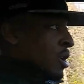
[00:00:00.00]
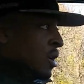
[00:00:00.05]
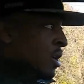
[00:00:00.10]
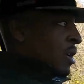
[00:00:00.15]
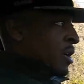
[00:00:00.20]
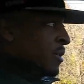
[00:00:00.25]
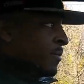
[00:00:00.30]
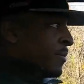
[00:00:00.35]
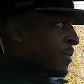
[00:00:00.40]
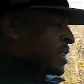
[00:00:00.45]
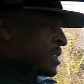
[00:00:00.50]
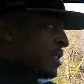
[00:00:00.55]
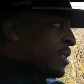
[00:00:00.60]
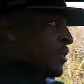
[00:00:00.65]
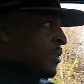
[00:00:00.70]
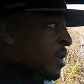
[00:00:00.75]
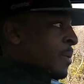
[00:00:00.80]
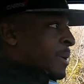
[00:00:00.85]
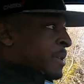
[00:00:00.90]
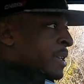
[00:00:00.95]
Um, that's
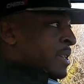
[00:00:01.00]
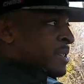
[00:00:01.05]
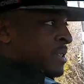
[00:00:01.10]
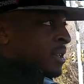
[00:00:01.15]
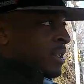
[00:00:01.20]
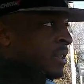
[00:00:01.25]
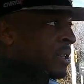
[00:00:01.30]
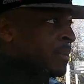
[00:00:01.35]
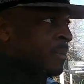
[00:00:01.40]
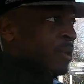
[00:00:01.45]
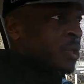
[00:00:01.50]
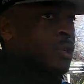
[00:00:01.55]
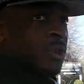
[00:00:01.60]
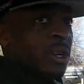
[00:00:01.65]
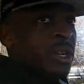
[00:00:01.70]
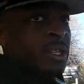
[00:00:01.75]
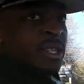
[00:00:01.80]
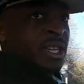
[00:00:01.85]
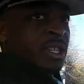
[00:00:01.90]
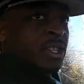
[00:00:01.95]
another thing about testing the limits.
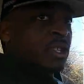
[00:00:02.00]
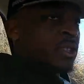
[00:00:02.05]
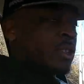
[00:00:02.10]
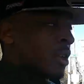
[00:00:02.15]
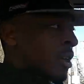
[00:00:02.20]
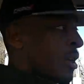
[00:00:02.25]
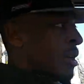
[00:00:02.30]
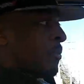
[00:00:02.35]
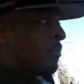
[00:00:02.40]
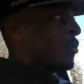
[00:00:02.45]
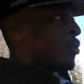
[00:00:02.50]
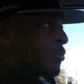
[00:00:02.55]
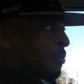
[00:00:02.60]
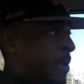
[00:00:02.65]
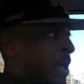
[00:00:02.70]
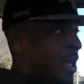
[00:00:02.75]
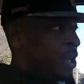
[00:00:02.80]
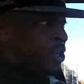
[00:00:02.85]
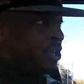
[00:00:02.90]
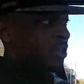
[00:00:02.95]
You got to test uh, your
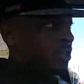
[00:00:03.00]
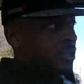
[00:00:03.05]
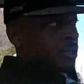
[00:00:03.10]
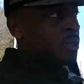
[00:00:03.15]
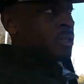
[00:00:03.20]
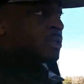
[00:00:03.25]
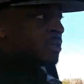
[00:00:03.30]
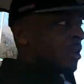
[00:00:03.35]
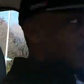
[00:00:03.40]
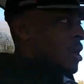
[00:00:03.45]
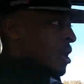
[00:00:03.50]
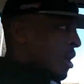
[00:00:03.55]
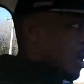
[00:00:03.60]
patience.